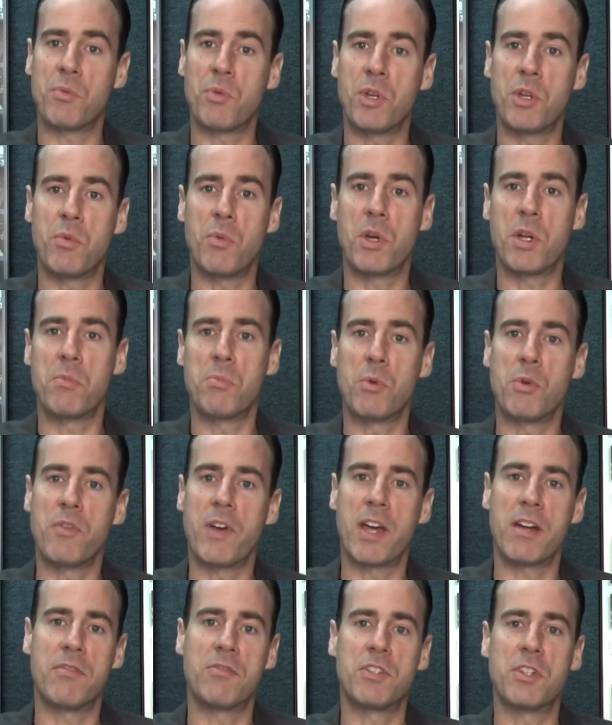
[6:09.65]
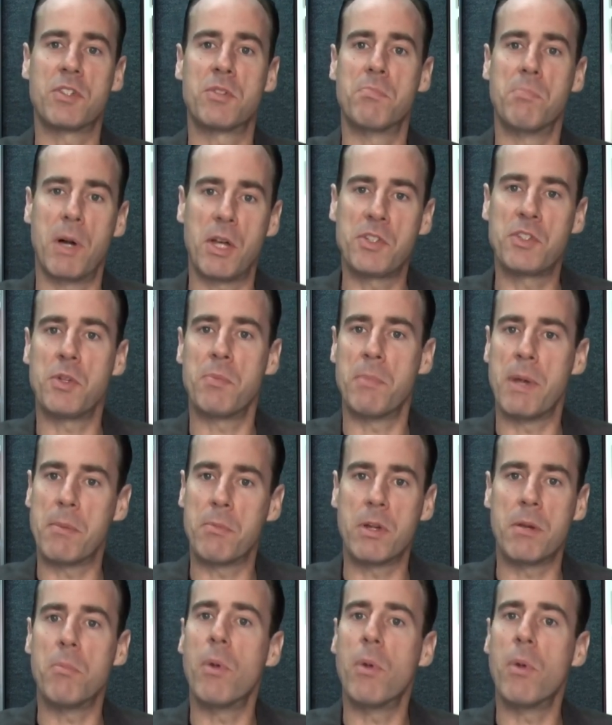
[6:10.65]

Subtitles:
When you want to move out of just muscle memory